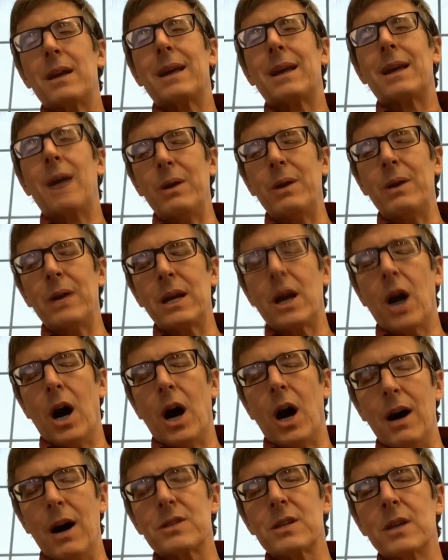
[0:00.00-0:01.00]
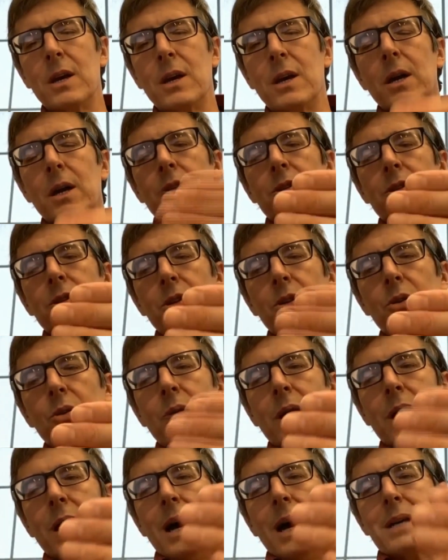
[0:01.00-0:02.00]
counting coughs,
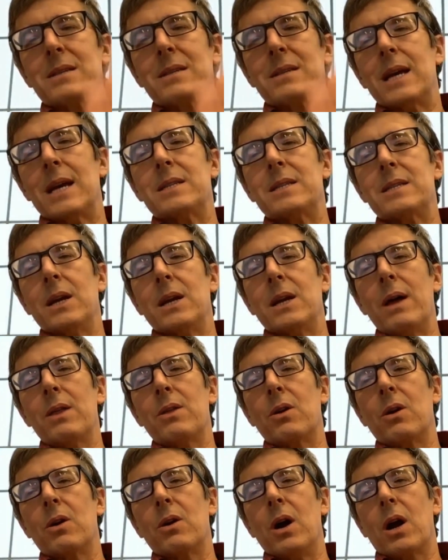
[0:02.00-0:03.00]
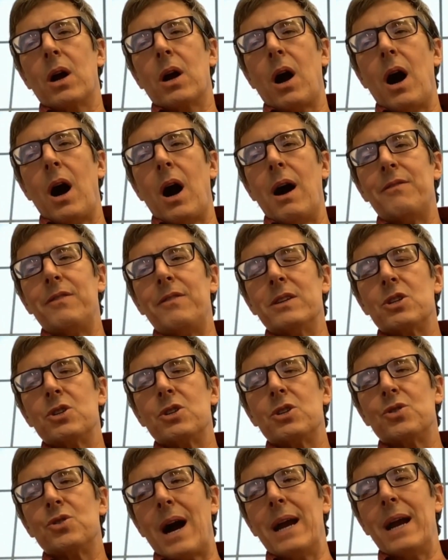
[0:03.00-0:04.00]
to assessing whether a cough is a
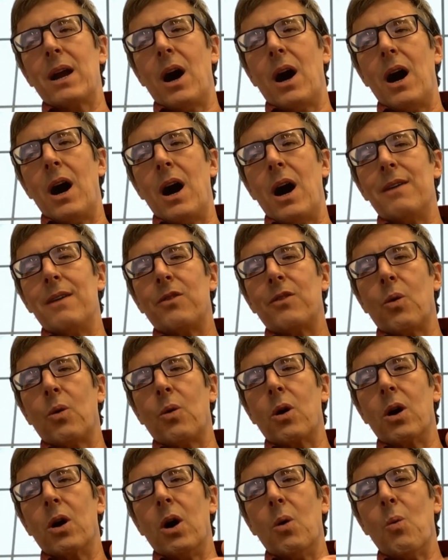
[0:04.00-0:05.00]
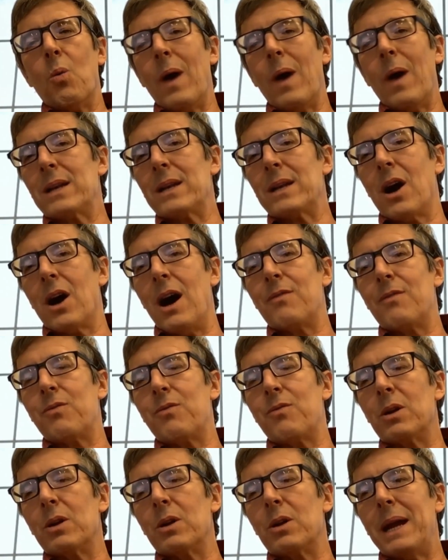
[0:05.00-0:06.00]
dry cough or a wet cough,
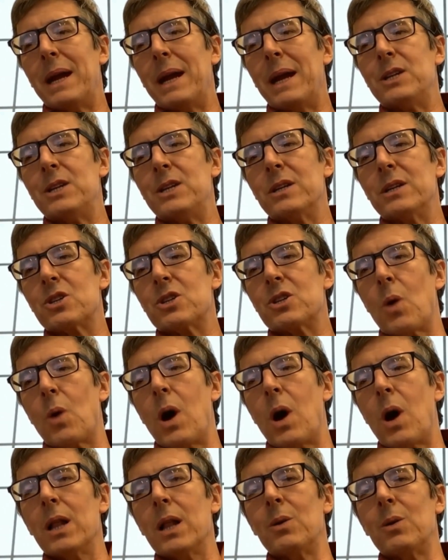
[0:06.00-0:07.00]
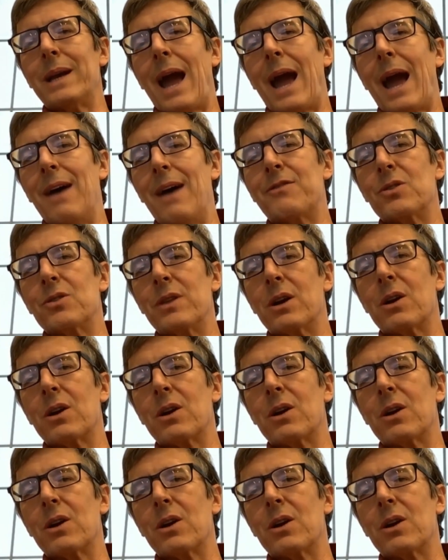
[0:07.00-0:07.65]
whether a patient is swallowing after their